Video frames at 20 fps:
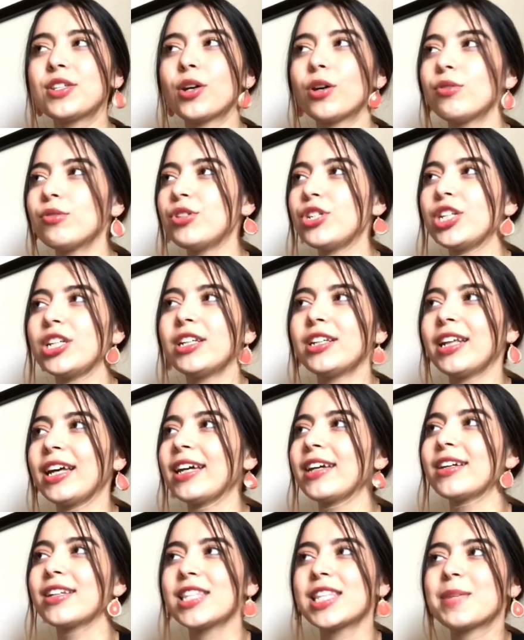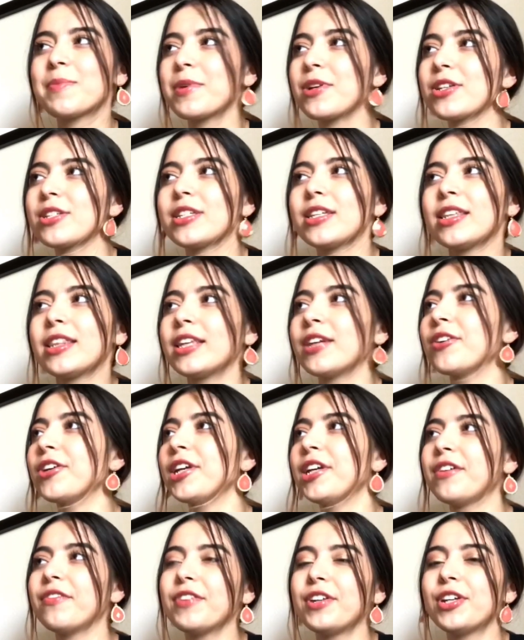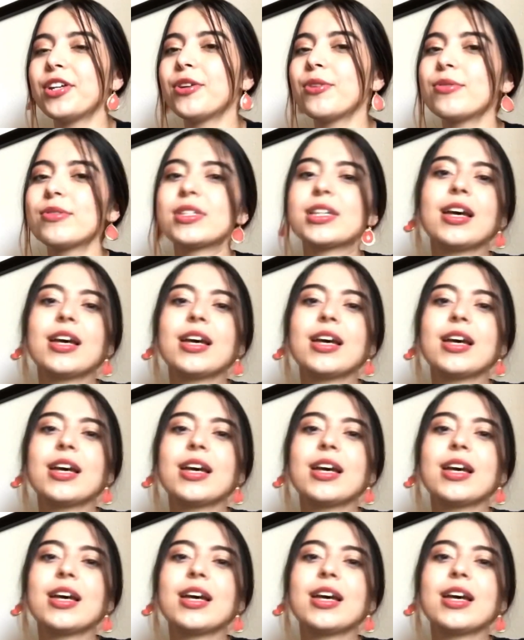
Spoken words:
OG like conspiracy theory videos.